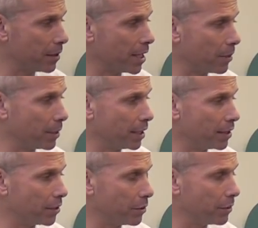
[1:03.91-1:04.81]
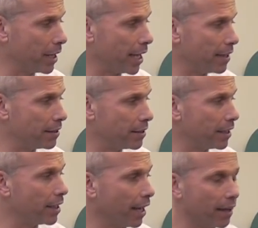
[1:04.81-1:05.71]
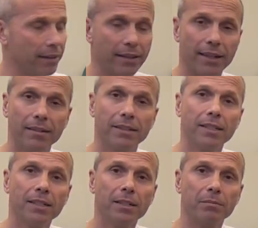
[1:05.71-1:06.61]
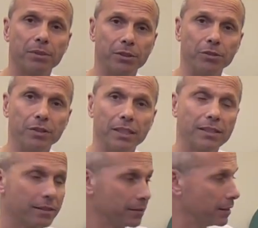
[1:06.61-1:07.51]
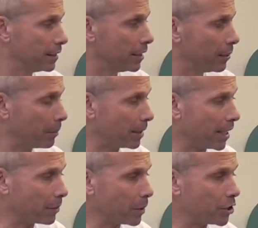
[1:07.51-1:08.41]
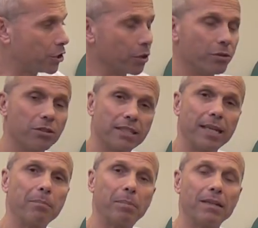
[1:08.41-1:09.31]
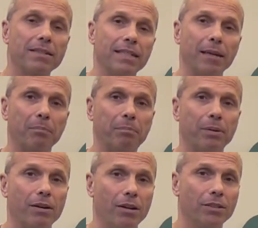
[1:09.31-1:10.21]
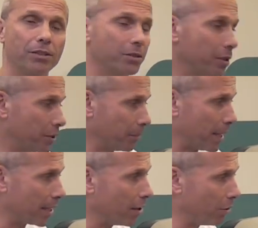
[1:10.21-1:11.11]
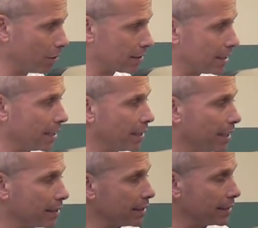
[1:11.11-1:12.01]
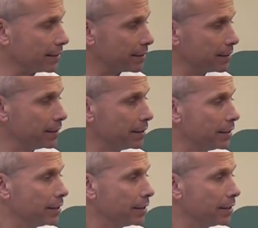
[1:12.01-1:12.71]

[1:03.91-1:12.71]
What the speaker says: Now we need to do the editing and produce it. But that will show you step by step how to make a whole side like this.